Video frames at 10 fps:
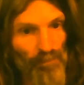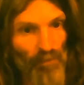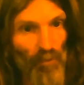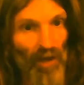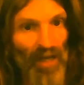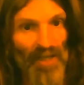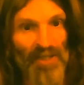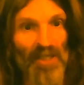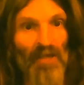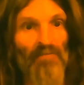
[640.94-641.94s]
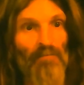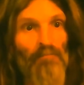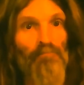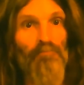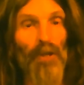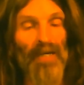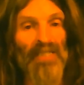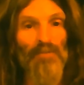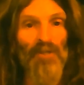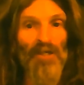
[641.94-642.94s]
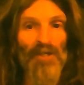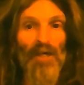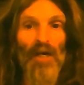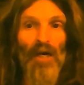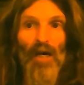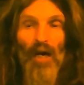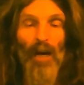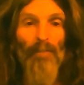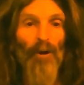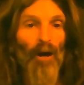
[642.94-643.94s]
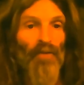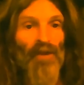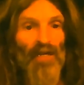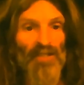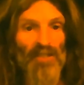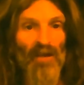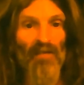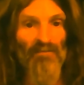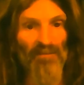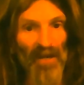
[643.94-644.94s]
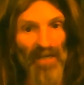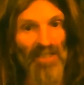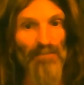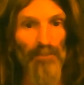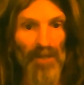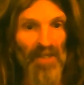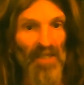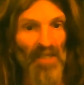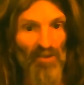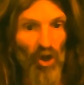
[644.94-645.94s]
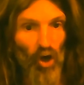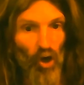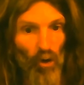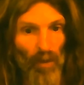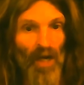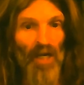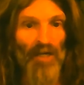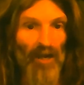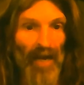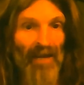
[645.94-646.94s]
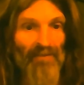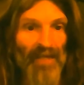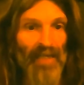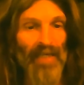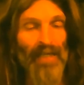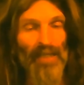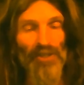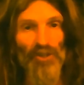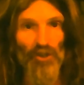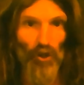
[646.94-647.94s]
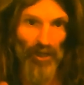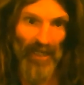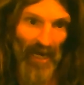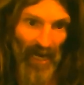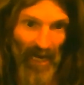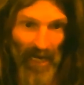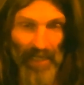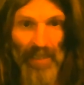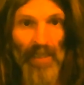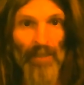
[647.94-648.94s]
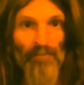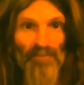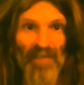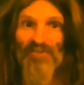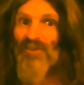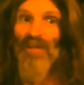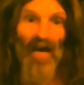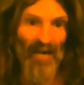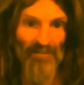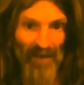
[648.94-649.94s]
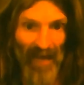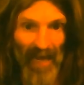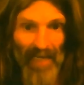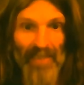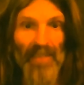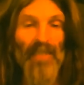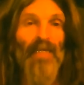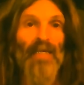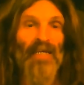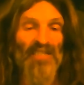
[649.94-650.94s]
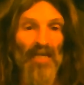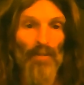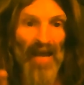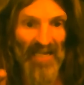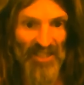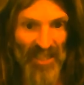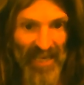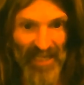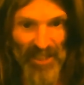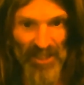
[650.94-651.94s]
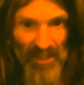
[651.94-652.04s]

relative placement upon this fate spinning globe? Gravity is your God. It's not a fact. It's an imagination.